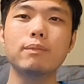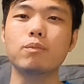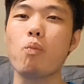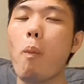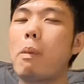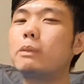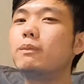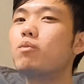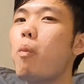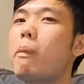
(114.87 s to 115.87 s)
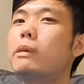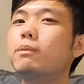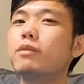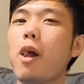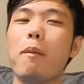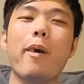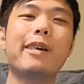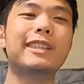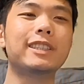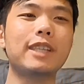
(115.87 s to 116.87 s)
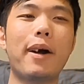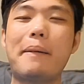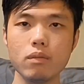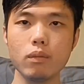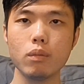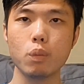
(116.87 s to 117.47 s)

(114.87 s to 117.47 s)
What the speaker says: I'm gonna call this out.